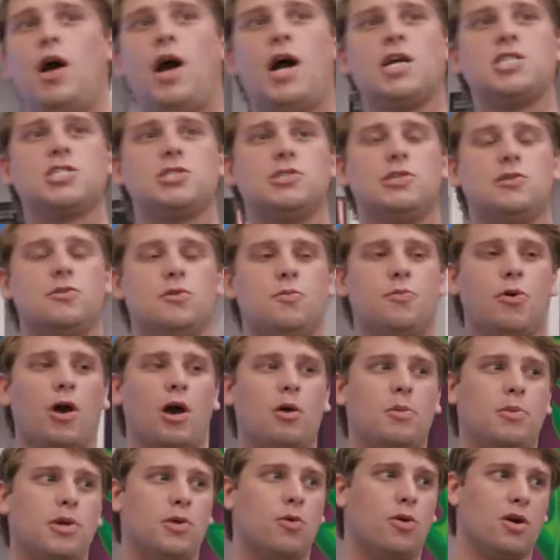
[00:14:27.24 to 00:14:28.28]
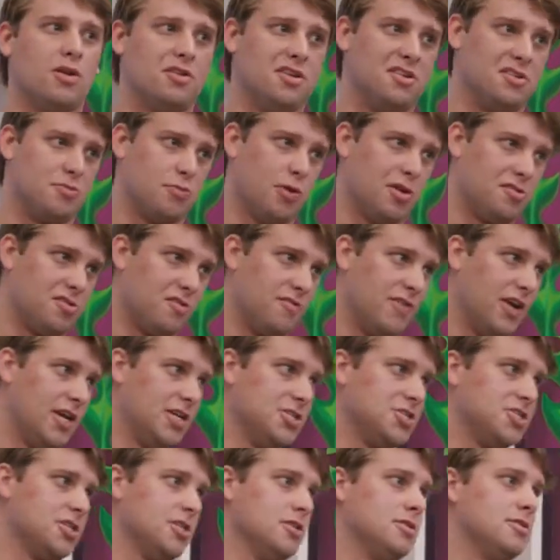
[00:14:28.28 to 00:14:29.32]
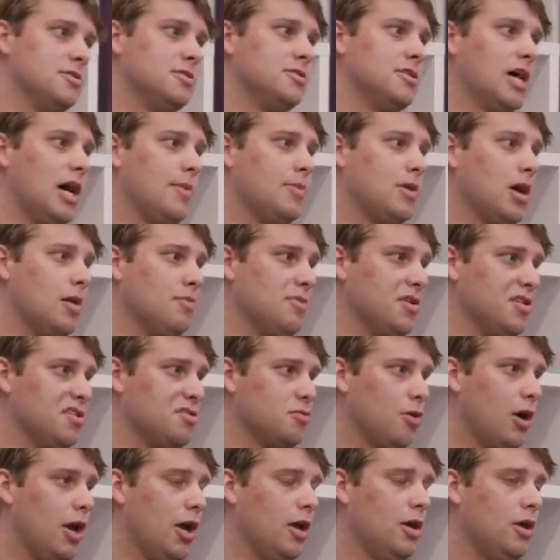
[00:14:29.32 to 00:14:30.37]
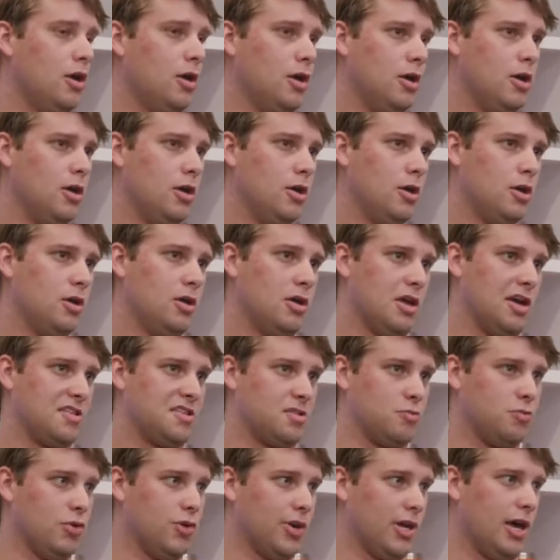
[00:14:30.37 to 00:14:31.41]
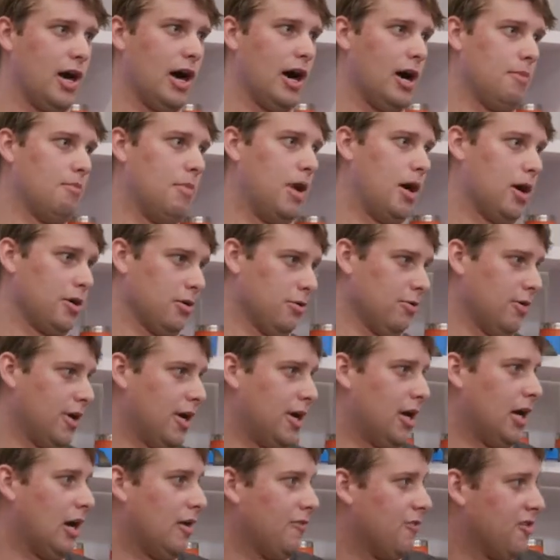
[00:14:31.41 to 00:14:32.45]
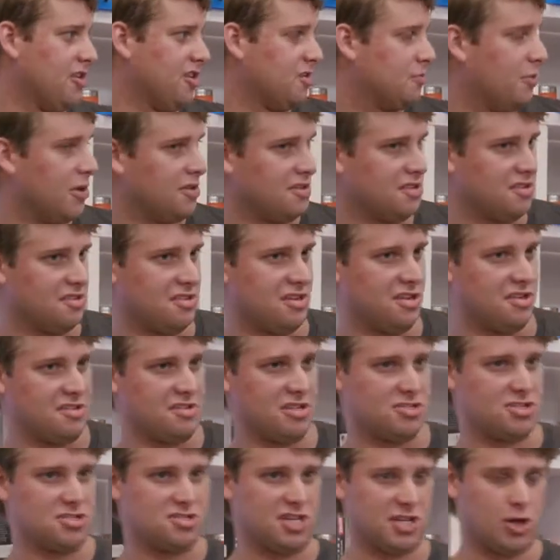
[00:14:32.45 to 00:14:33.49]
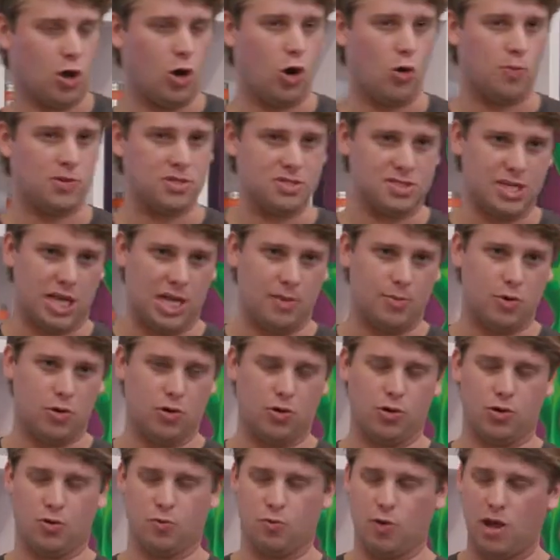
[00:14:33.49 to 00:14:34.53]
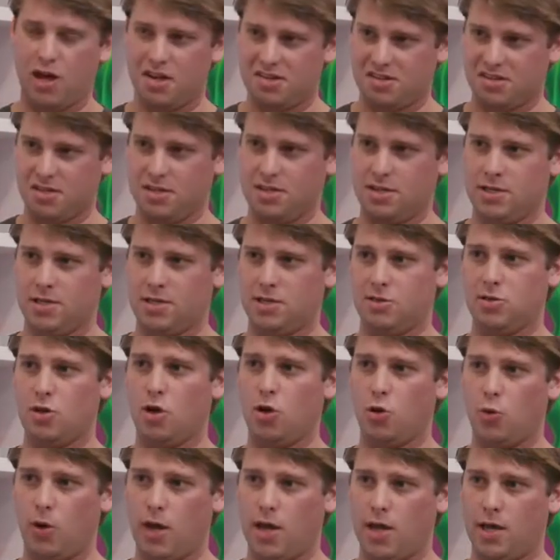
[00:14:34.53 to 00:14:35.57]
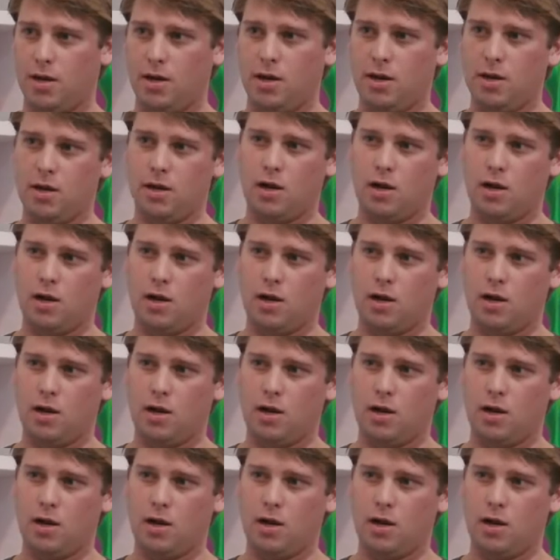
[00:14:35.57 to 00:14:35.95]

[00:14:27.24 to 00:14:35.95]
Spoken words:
actually, it would probably be one of these reservation type companies, right? That's a really hot model right now for these businesses, such as like OpenTable and Resi and No Wait.